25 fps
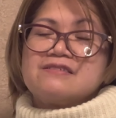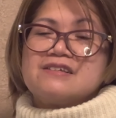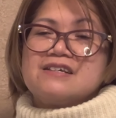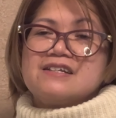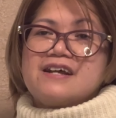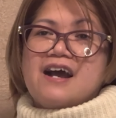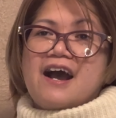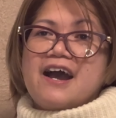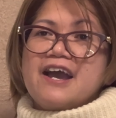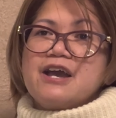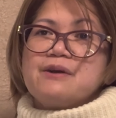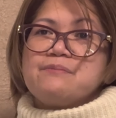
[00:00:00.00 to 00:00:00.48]
that
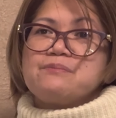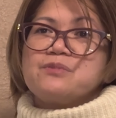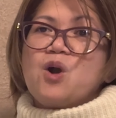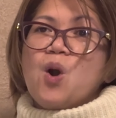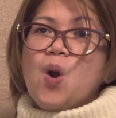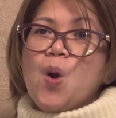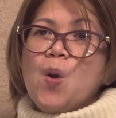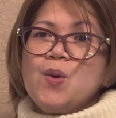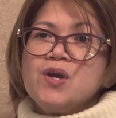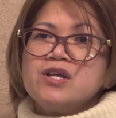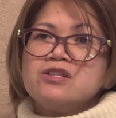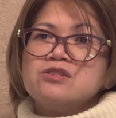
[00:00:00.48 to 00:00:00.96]
I am
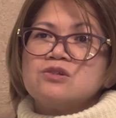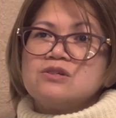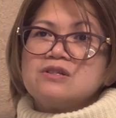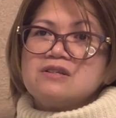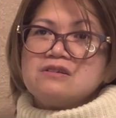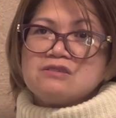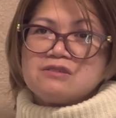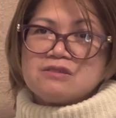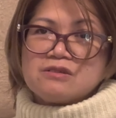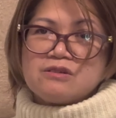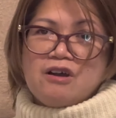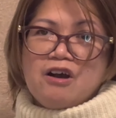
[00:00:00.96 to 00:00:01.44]
going to
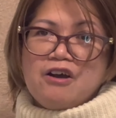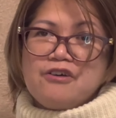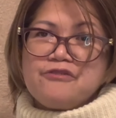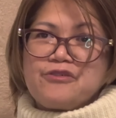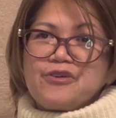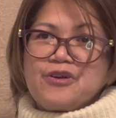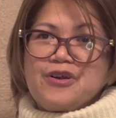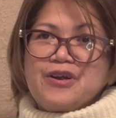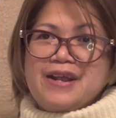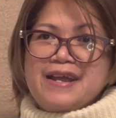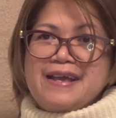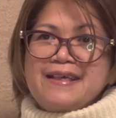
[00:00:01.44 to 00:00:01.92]

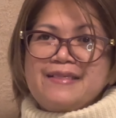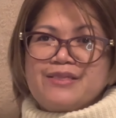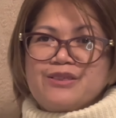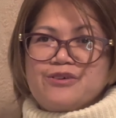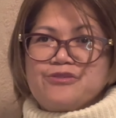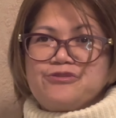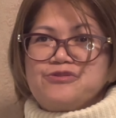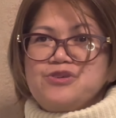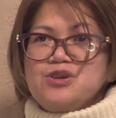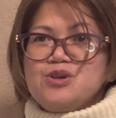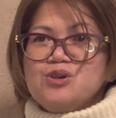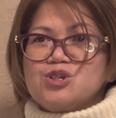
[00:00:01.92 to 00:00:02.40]
discover in the
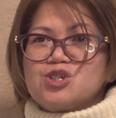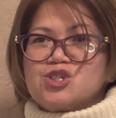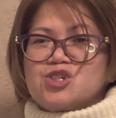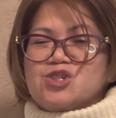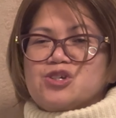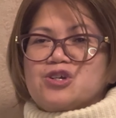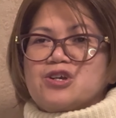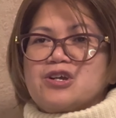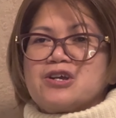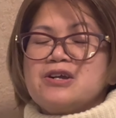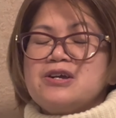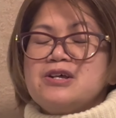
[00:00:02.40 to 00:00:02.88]

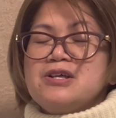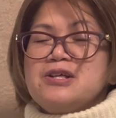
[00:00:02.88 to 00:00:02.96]
future,